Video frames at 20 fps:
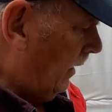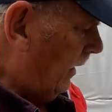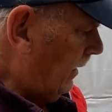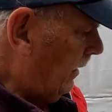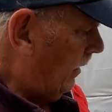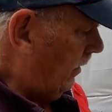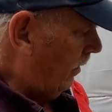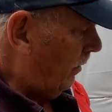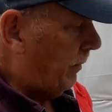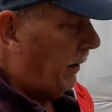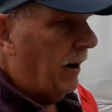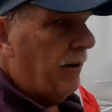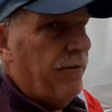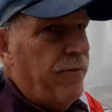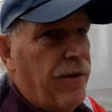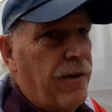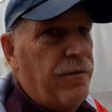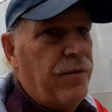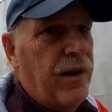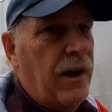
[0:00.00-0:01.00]
I don't know,
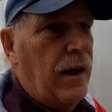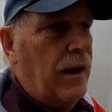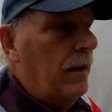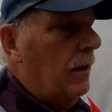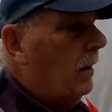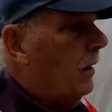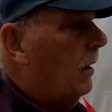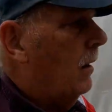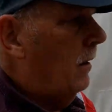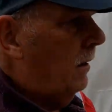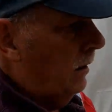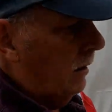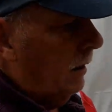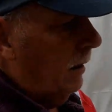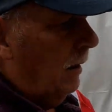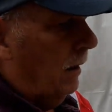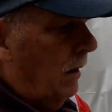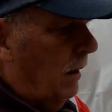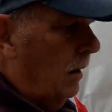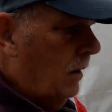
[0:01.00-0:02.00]
about 15.
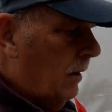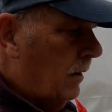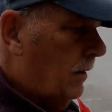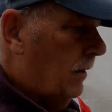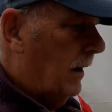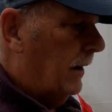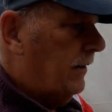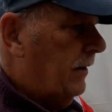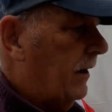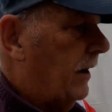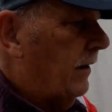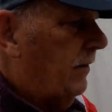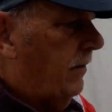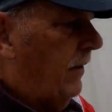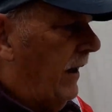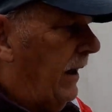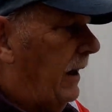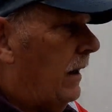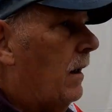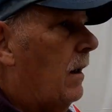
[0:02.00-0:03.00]
That's a
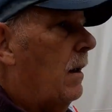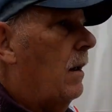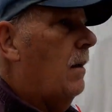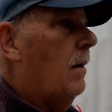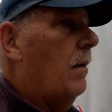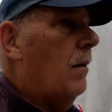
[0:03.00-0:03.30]
good thing.